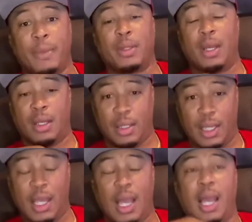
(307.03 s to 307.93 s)
Yeah.
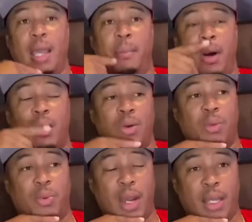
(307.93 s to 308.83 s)
I had Mark
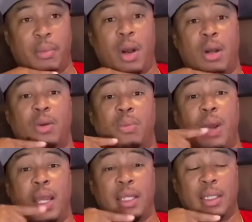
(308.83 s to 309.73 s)
O'Brien. Mark
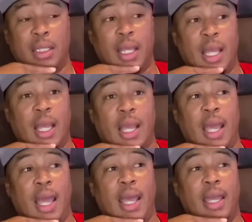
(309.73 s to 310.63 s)
O'Brien
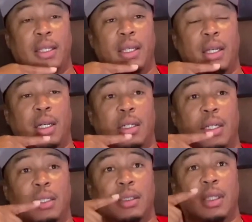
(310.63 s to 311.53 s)
had
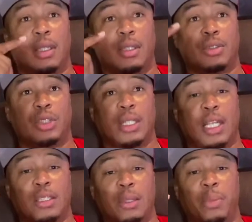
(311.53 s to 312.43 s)
a chick
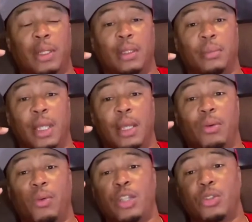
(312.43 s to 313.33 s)
that's up under him
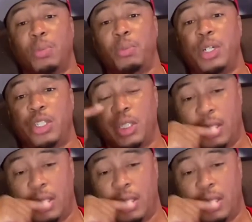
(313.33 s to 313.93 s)
named Rachel Bushy.